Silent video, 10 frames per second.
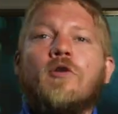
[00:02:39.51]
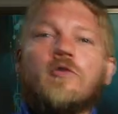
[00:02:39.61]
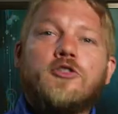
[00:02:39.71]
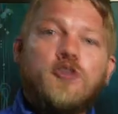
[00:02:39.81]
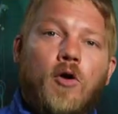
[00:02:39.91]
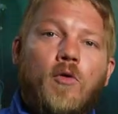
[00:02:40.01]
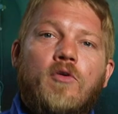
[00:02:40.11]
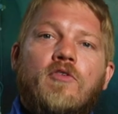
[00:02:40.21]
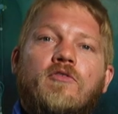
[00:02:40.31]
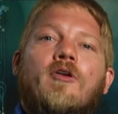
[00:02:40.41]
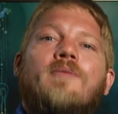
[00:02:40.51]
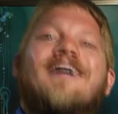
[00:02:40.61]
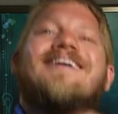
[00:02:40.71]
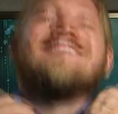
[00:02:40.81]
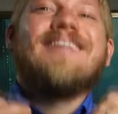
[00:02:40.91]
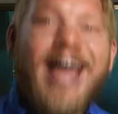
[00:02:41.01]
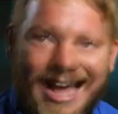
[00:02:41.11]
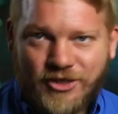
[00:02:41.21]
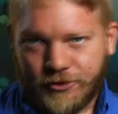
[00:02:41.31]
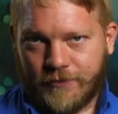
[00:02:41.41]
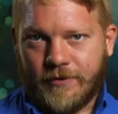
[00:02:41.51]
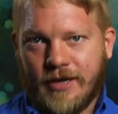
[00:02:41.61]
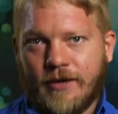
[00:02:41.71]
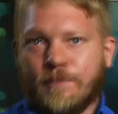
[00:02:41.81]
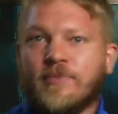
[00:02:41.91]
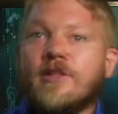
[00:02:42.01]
result from a catastrophe